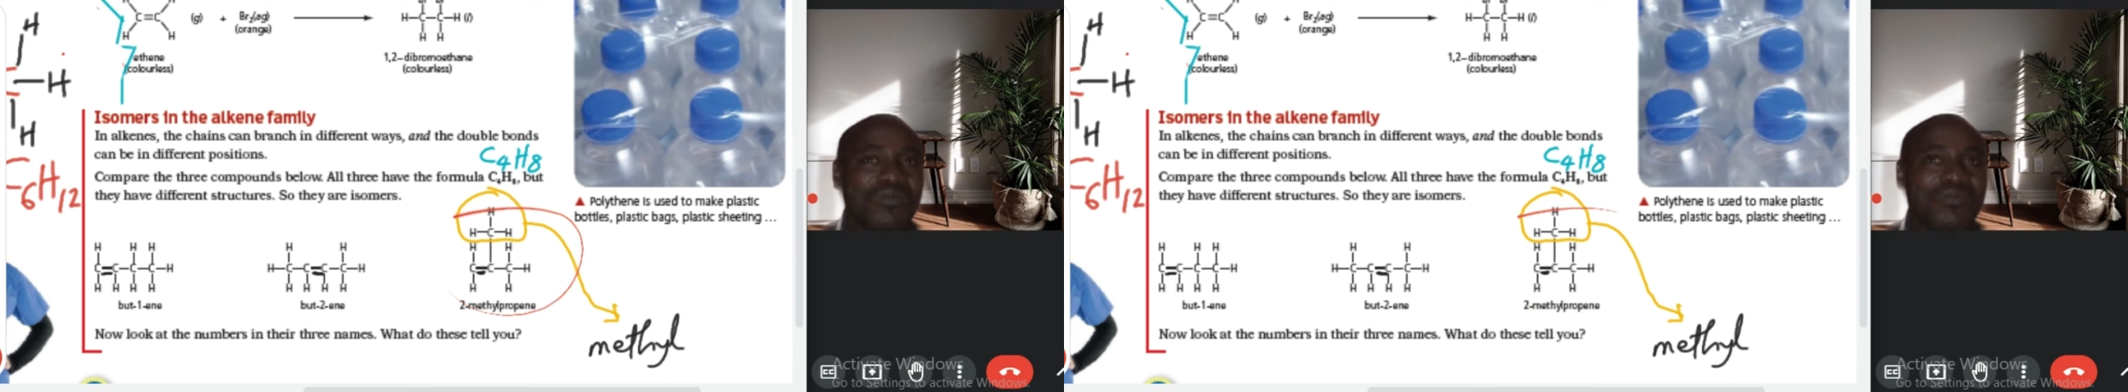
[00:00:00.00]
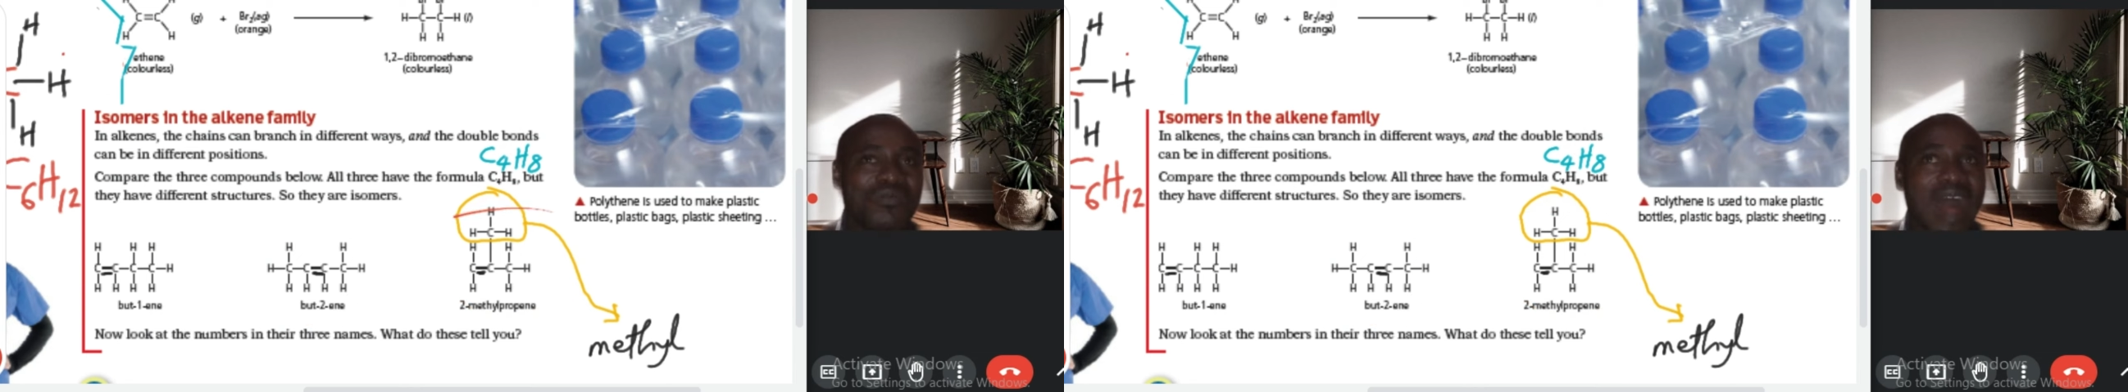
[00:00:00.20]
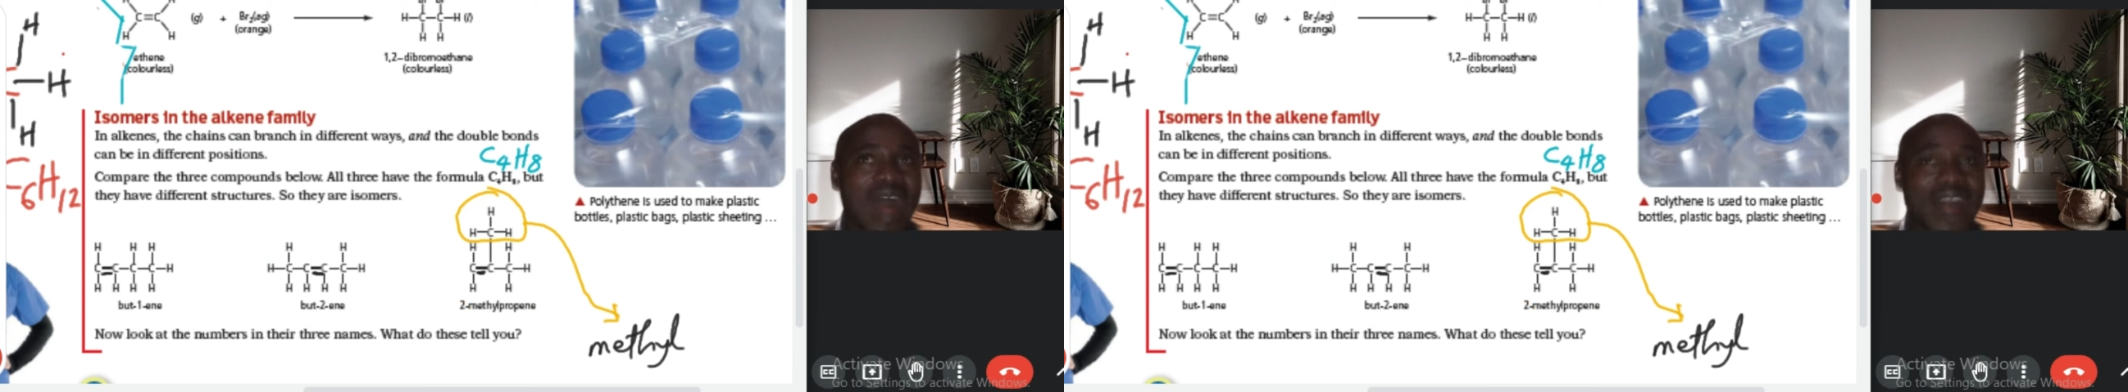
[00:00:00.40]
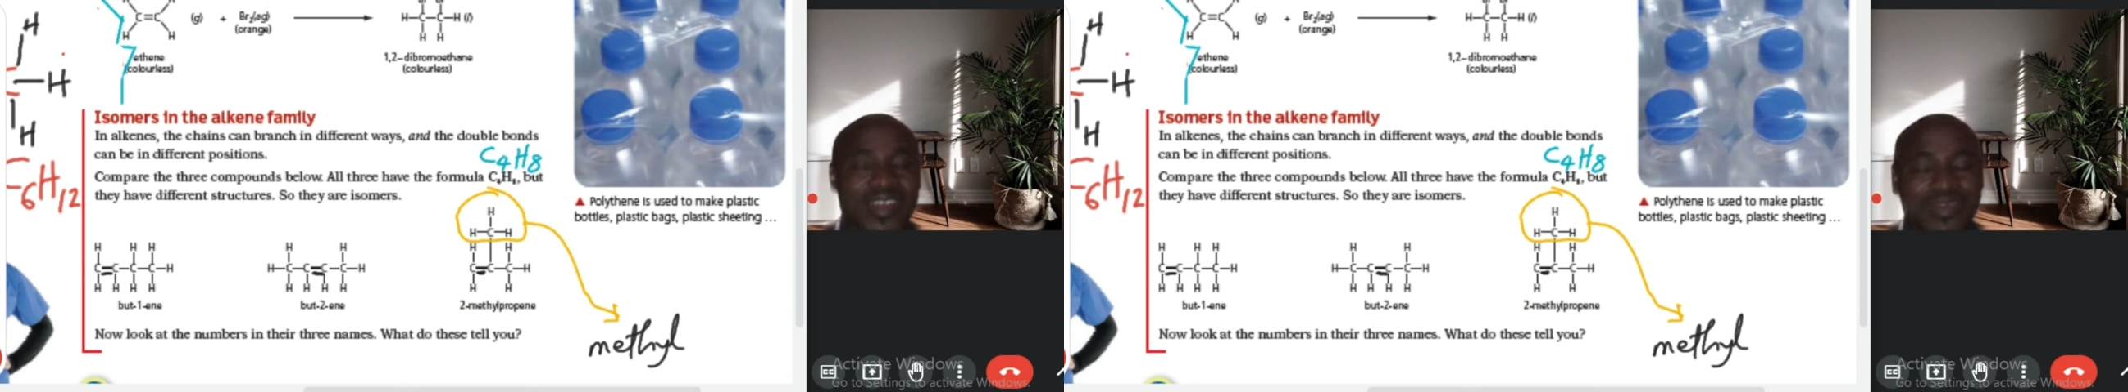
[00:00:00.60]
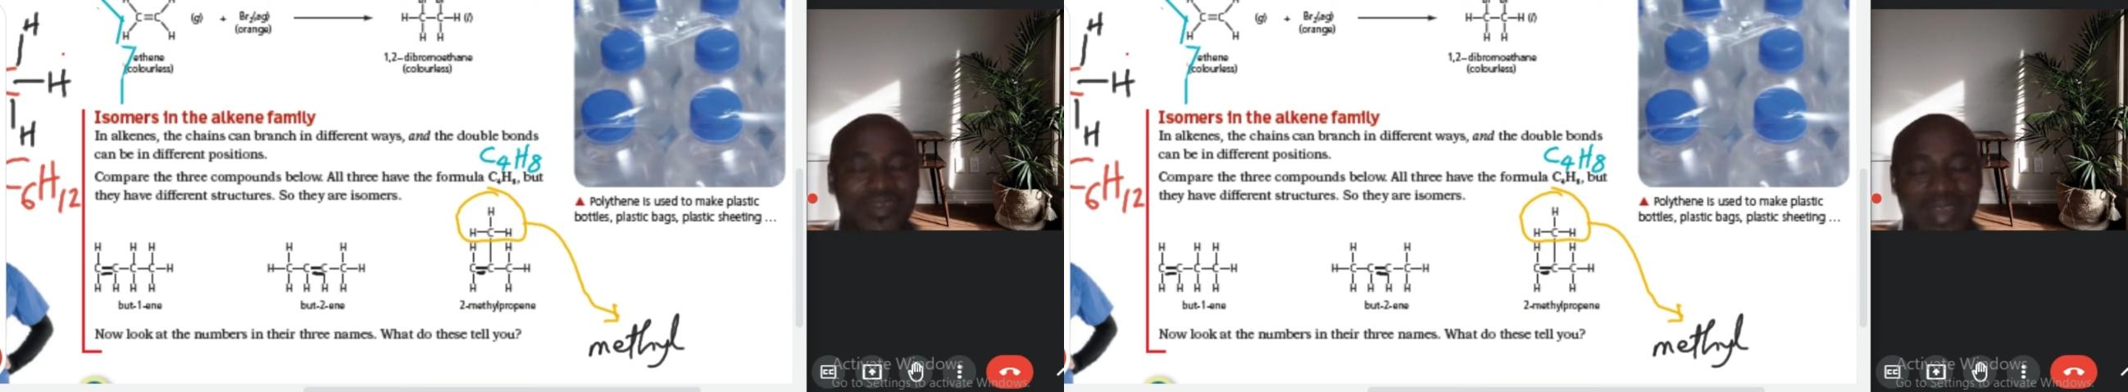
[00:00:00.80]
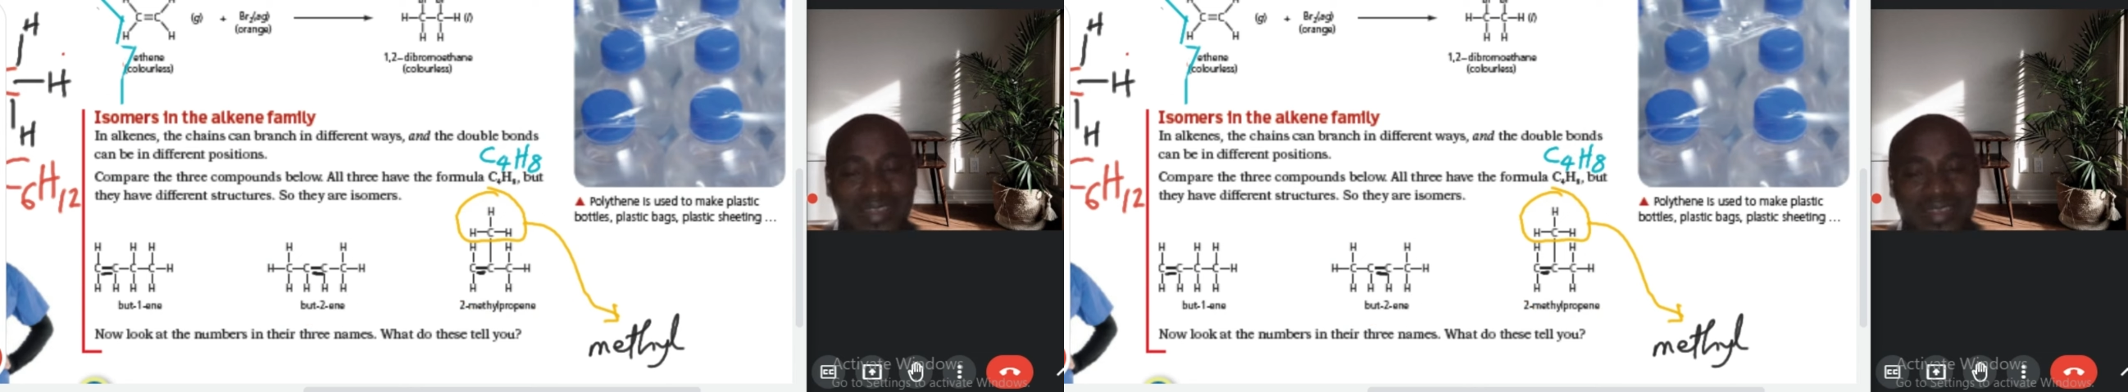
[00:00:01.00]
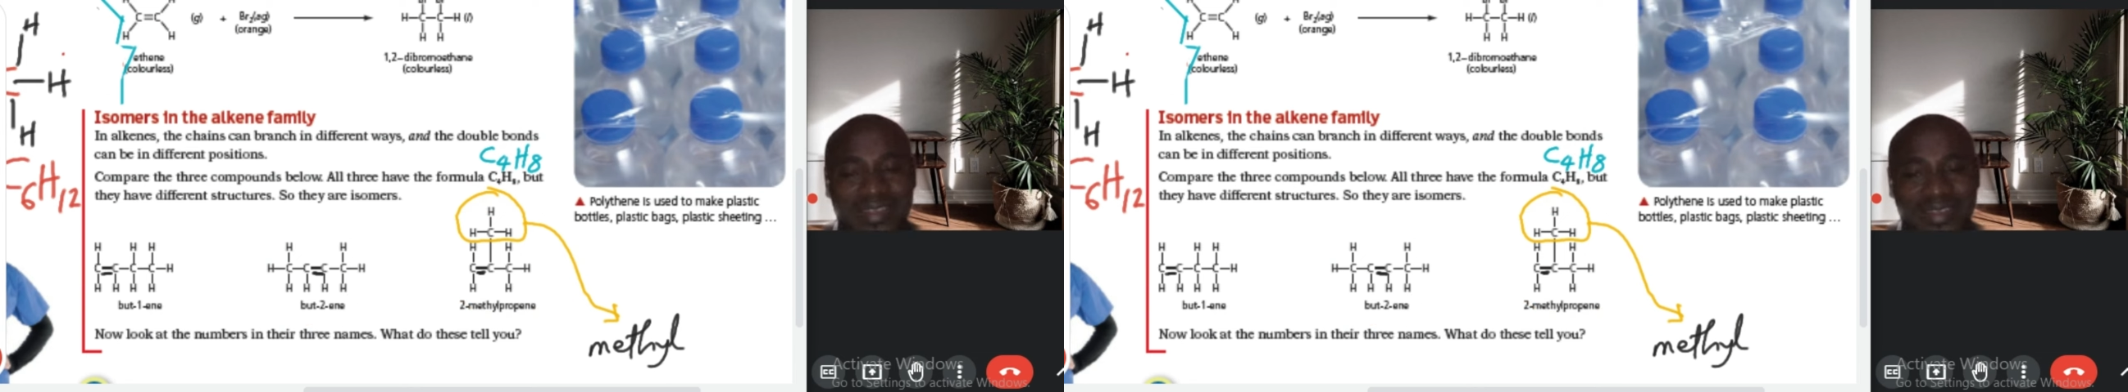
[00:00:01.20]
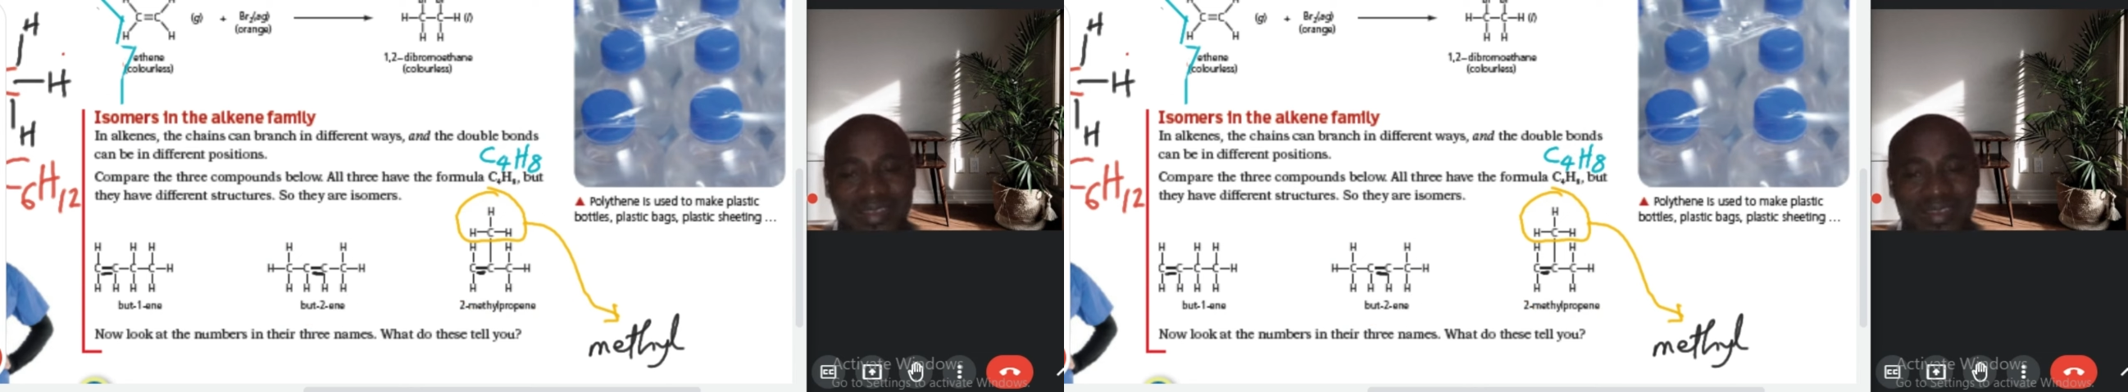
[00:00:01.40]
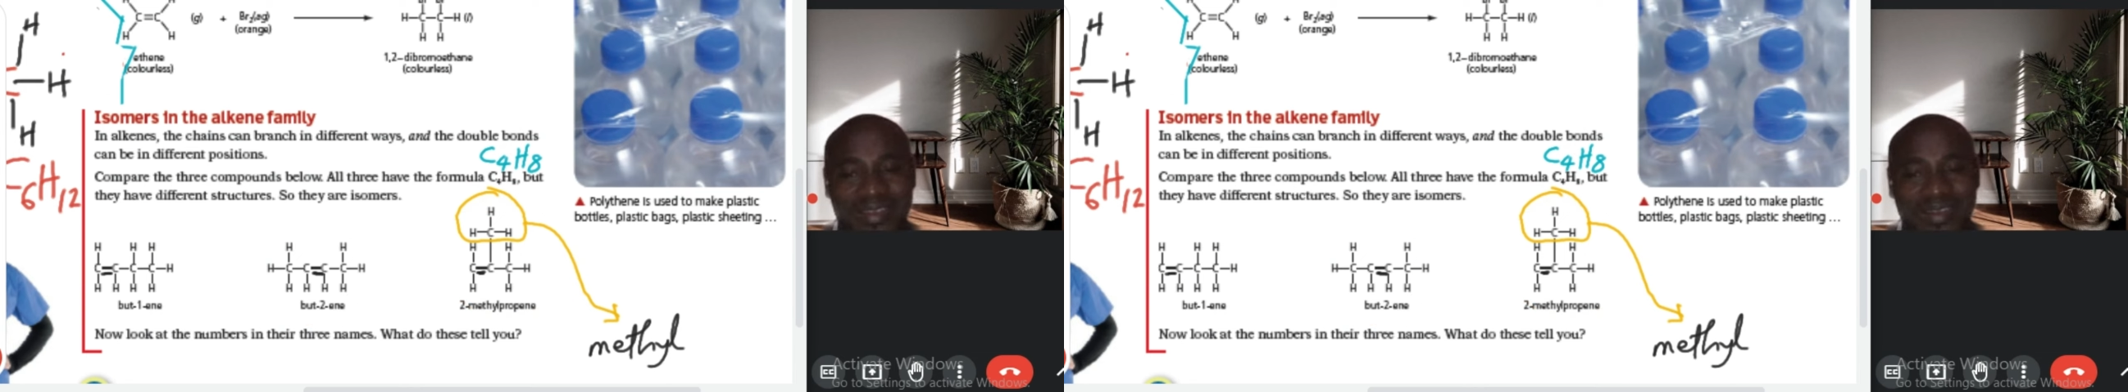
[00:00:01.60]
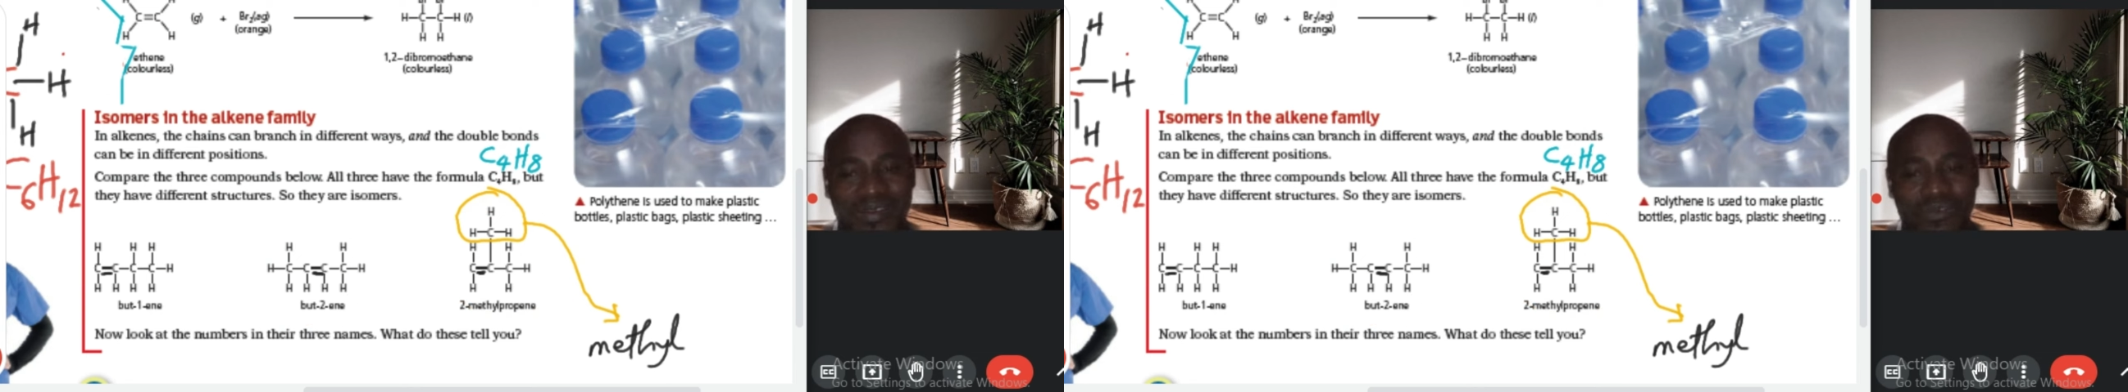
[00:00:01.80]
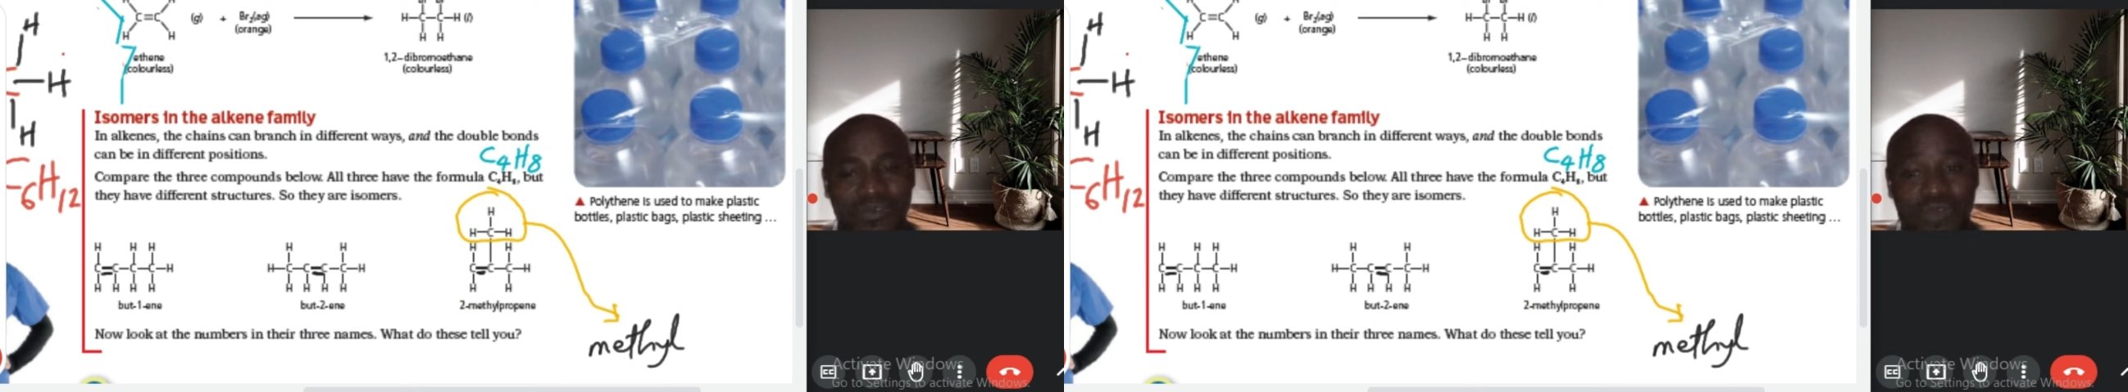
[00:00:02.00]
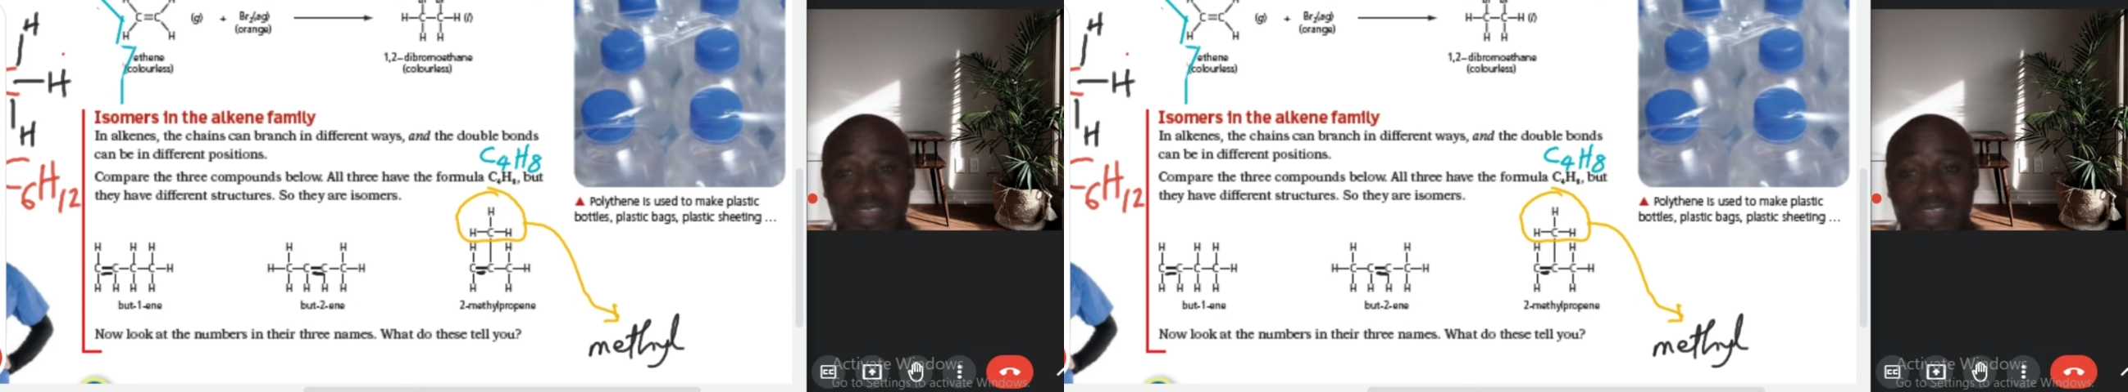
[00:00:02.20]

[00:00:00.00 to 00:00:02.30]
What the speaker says: arrangements with the